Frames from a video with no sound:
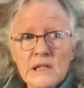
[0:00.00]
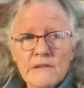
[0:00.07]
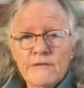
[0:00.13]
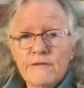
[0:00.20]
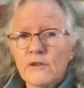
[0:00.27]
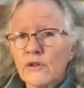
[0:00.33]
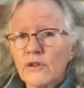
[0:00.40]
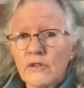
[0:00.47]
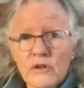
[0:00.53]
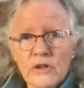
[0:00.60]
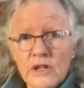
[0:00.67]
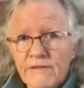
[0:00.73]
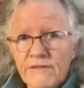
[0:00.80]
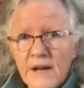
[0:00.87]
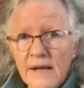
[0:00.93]
for
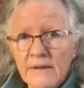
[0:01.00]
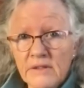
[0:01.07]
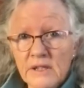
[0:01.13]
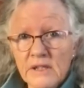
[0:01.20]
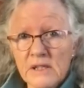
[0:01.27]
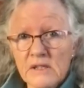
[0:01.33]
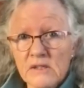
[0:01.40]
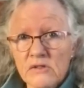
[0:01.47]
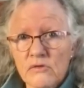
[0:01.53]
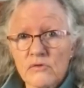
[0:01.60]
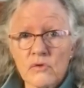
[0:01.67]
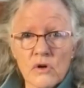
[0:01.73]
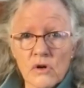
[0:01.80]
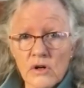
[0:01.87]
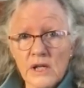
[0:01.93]
35 years
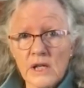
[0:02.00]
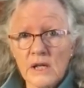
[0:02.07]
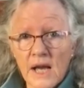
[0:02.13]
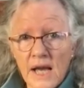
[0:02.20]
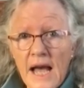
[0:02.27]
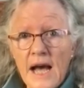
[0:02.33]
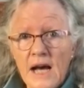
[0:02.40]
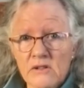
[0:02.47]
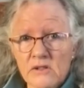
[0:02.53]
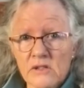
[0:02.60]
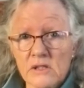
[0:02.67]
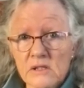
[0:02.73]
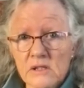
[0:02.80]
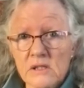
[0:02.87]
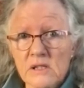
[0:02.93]
drawing
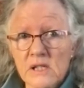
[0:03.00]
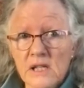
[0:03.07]
houses